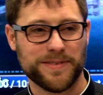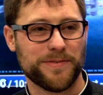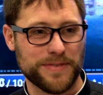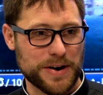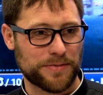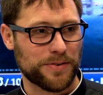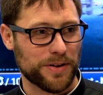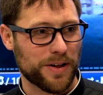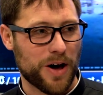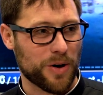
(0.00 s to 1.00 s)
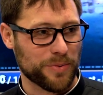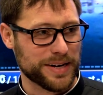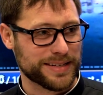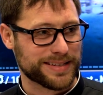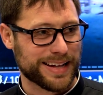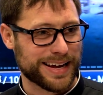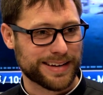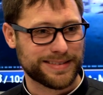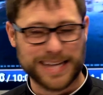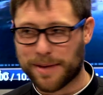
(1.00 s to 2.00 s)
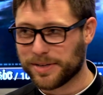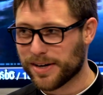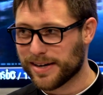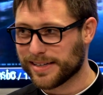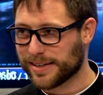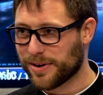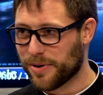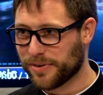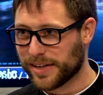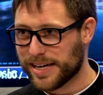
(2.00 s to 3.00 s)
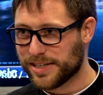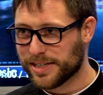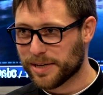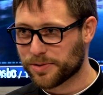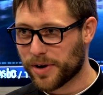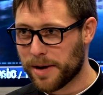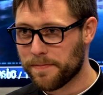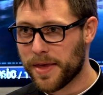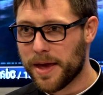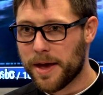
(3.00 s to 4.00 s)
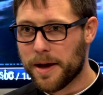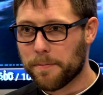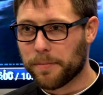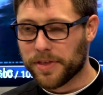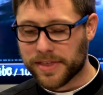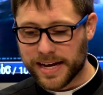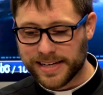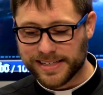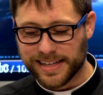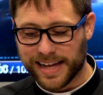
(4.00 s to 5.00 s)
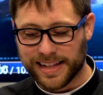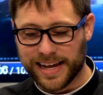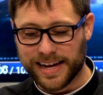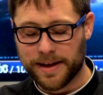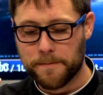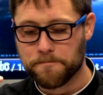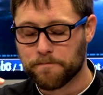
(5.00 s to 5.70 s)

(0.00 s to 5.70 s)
fearful, always like sabotaging their own relationships, right? But the thing is like, like